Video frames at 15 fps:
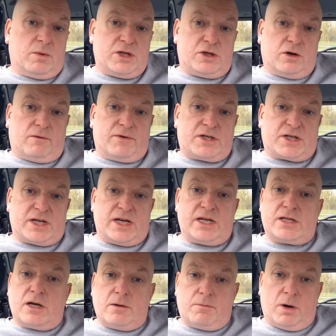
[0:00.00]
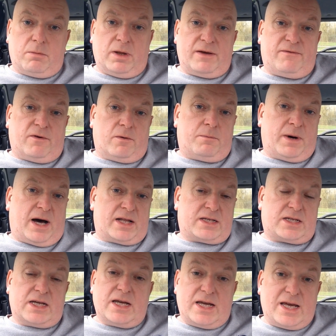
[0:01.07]
which oversees public
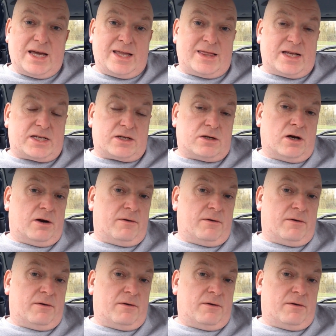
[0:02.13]
footpaths in this